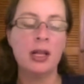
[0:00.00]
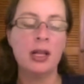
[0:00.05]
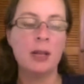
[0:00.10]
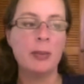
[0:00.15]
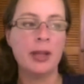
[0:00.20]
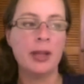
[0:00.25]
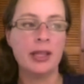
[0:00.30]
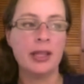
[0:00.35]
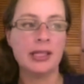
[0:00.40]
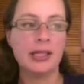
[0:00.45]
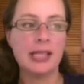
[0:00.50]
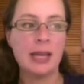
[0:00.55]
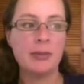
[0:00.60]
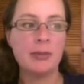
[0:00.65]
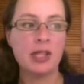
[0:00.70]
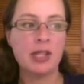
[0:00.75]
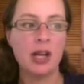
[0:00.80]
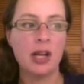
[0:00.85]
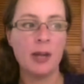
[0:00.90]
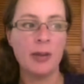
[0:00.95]
But at the same
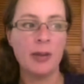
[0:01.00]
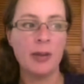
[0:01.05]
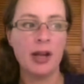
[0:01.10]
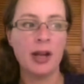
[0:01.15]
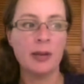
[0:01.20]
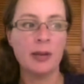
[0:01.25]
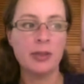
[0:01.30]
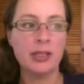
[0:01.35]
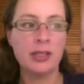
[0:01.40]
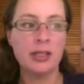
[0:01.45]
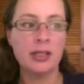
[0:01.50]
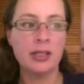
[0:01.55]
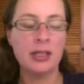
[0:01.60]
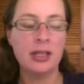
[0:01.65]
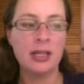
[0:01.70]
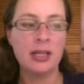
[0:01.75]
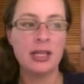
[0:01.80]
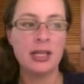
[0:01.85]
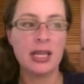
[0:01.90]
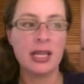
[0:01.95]
time, I would
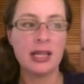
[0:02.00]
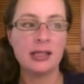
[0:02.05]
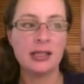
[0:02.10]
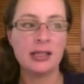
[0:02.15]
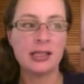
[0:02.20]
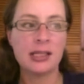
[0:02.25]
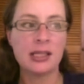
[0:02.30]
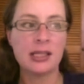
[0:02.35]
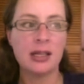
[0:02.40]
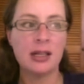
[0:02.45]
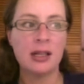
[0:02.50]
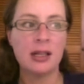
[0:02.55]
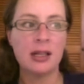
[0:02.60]
guess